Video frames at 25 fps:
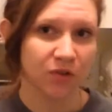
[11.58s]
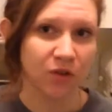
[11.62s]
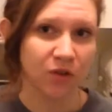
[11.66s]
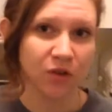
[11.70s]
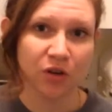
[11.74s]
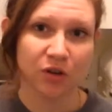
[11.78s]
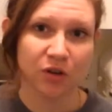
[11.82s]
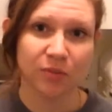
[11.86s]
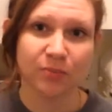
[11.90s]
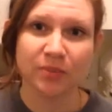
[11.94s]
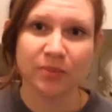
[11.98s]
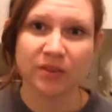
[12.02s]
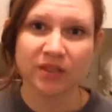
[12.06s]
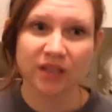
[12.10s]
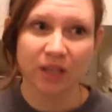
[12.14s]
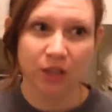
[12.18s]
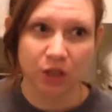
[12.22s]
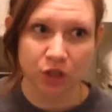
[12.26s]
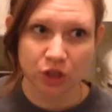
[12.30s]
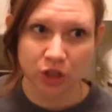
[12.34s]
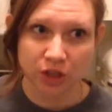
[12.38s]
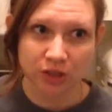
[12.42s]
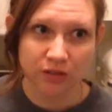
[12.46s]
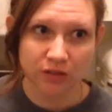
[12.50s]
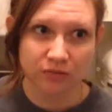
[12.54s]
or
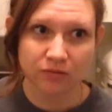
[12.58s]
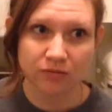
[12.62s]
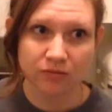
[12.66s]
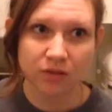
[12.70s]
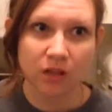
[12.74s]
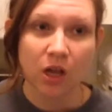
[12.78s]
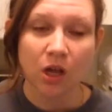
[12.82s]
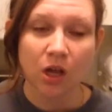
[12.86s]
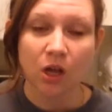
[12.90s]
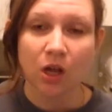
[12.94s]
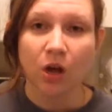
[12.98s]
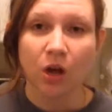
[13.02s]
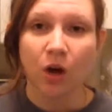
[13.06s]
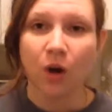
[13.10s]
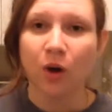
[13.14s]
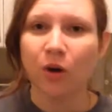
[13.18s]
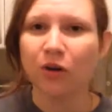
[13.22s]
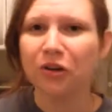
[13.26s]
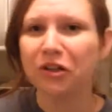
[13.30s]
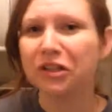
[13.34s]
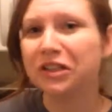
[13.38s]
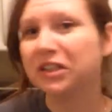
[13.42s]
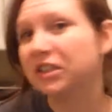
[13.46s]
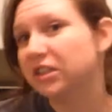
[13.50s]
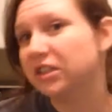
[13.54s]
obsession,
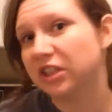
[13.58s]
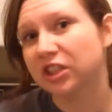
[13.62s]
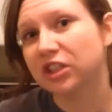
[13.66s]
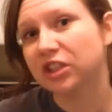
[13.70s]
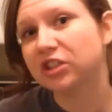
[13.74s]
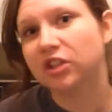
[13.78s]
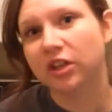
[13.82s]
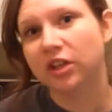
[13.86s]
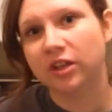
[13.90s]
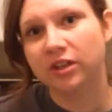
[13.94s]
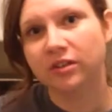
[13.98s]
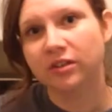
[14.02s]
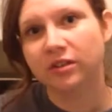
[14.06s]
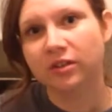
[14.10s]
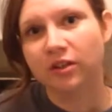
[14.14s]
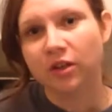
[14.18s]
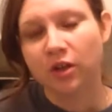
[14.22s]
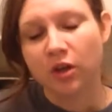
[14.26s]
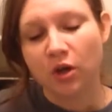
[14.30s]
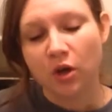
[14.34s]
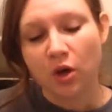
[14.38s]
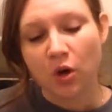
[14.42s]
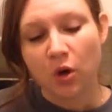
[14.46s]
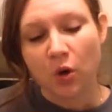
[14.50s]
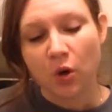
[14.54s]
or addiction
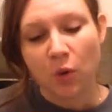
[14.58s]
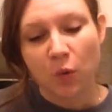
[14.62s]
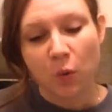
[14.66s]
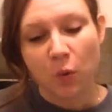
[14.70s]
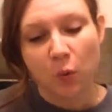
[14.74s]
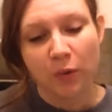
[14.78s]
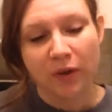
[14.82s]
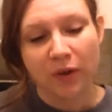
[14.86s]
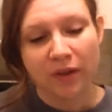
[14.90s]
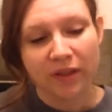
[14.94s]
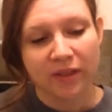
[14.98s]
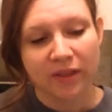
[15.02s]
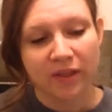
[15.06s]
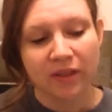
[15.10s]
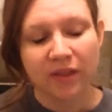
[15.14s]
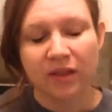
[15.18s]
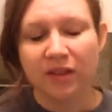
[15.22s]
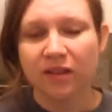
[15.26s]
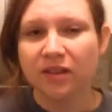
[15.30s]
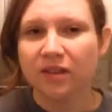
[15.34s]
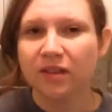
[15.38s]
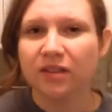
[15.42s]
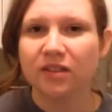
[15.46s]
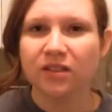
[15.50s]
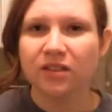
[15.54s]
with
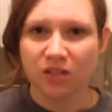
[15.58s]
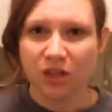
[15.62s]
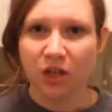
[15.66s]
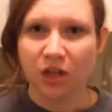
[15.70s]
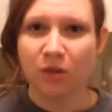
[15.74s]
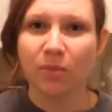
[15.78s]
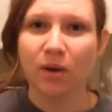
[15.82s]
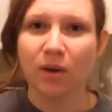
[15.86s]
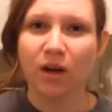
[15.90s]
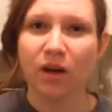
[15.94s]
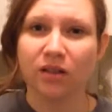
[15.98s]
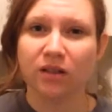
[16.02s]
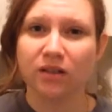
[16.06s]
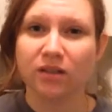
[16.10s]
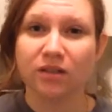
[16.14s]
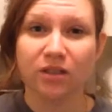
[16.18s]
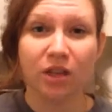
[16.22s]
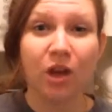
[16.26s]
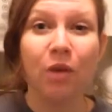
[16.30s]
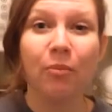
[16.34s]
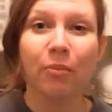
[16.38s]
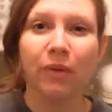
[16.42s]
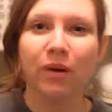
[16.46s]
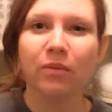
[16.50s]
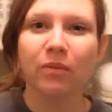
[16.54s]
the Starbucks
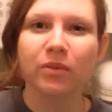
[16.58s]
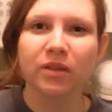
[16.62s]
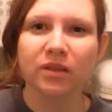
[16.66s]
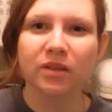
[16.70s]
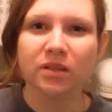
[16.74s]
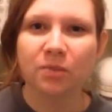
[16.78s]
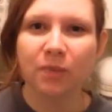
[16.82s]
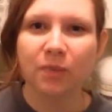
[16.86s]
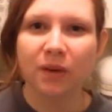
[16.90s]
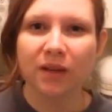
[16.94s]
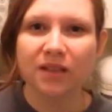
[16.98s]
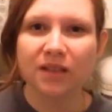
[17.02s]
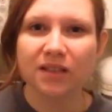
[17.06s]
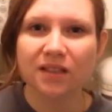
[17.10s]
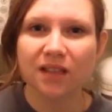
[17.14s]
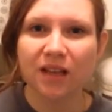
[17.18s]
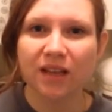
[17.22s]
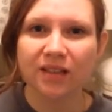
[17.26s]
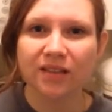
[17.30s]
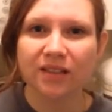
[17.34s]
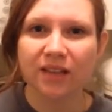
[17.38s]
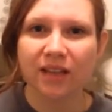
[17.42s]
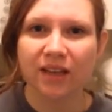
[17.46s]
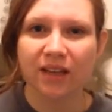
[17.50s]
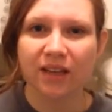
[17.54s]
pumpkin spice
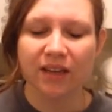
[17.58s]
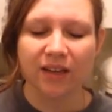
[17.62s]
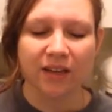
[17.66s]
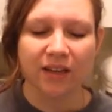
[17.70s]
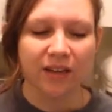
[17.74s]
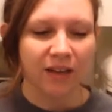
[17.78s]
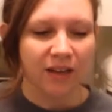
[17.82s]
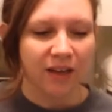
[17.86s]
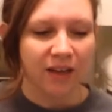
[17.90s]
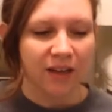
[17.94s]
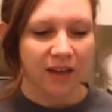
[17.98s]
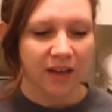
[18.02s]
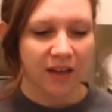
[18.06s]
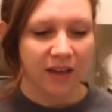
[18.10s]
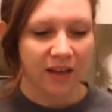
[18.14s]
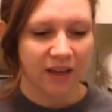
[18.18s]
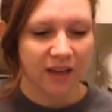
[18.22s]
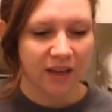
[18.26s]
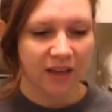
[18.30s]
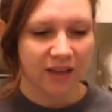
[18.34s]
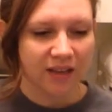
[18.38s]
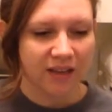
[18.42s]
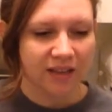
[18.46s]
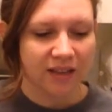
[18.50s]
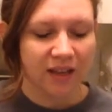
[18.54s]
latte.
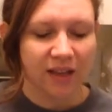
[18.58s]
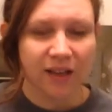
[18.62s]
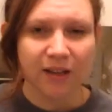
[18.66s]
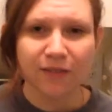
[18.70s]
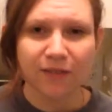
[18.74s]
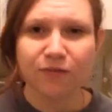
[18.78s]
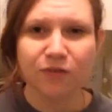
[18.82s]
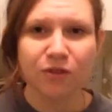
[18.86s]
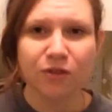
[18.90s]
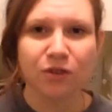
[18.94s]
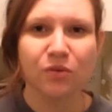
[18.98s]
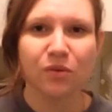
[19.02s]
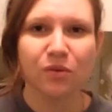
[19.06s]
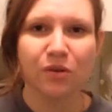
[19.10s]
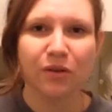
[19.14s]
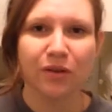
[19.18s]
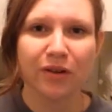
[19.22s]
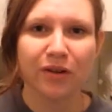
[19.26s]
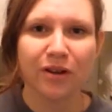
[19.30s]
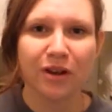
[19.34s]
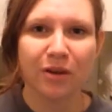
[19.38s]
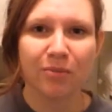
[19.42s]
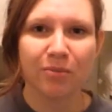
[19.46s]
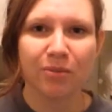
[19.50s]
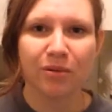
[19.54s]
And I have just
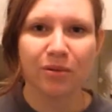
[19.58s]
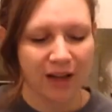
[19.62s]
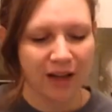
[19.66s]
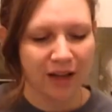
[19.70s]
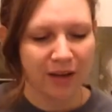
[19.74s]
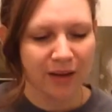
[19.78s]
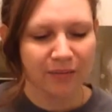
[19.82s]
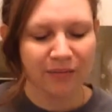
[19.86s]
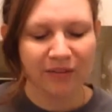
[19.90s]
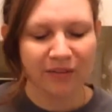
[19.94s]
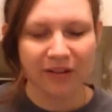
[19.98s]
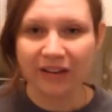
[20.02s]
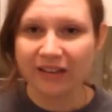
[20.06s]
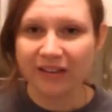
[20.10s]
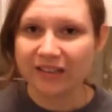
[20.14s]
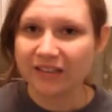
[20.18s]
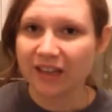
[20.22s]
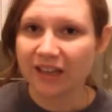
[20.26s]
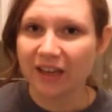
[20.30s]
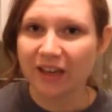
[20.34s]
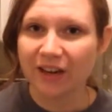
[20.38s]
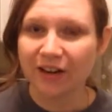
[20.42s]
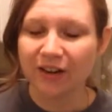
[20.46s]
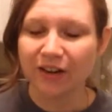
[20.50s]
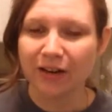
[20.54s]
woken up, I am very
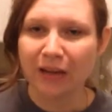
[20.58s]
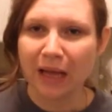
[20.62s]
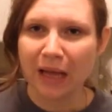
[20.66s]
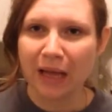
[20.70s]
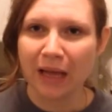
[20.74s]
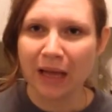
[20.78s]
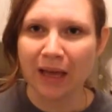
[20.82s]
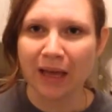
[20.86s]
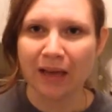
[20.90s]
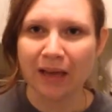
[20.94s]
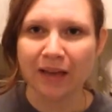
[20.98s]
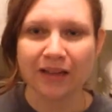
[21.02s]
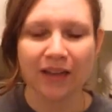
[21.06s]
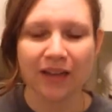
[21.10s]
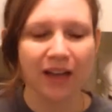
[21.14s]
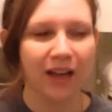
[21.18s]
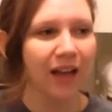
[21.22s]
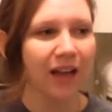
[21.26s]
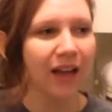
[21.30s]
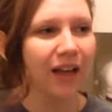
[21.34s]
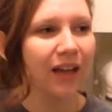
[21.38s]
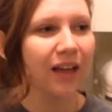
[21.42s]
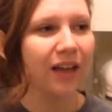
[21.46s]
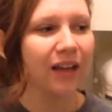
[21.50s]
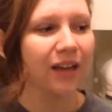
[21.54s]
tired, and
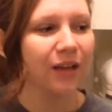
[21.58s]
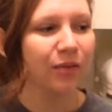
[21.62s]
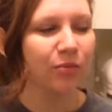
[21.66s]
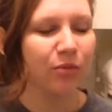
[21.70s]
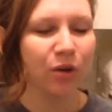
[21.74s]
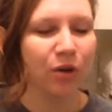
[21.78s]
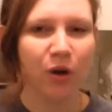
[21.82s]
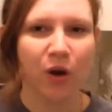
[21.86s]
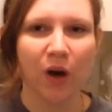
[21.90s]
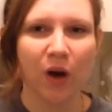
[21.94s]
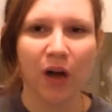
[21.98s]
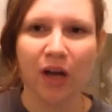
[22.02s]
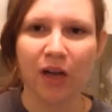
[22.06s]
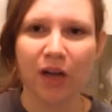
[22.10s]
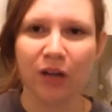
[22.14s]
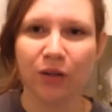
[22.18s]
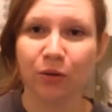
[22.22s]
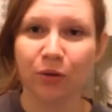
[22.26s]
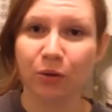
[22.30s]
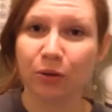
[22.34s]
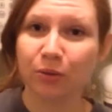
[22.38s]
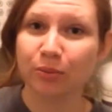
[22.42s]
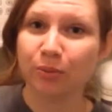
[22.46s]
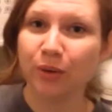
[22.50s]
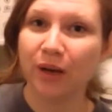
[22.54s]
I am going
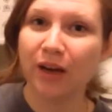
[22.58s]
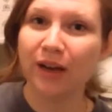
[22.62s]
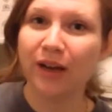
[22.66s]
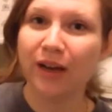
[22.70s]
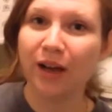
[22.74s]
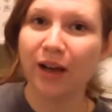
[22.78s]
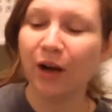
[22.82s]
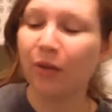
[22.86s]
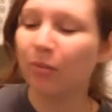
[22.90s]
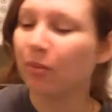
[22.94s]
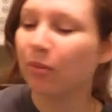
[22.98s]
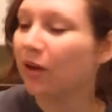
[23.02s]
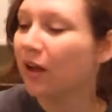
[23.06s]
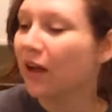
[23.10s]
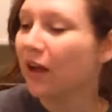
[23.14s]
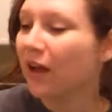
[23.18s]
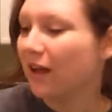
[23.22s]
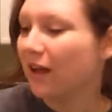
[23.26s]
through a breakup,